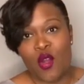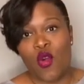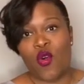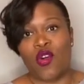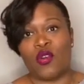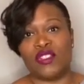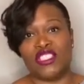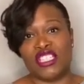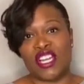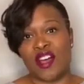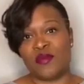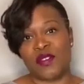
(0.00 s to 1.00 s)
or when she
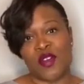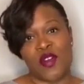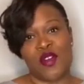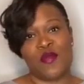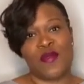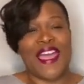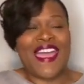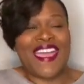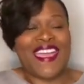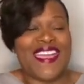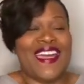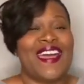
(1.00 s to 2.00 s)
comes home, hey
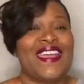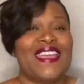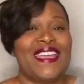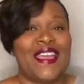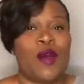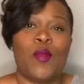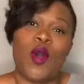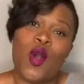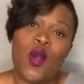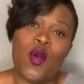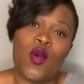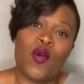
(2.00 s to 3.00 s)
honey, I'm
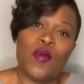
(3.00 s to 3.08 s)
home,